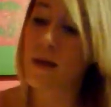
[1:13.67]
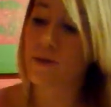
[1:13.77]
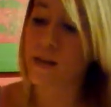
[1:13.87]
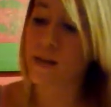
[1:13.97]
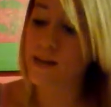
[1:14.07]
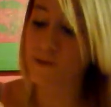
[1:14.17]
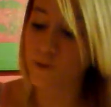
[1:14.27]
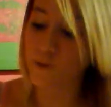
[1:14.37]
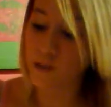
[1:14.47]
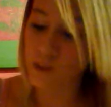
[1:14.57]
3 times
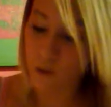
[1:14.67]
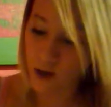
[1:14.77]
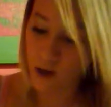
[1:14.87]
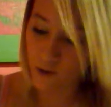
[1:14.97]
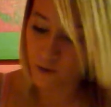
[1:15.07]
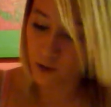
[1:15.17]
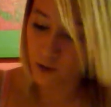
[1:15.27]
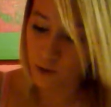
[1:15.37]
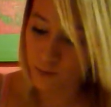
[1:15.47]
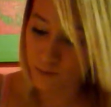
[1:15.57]
4 is 12, so you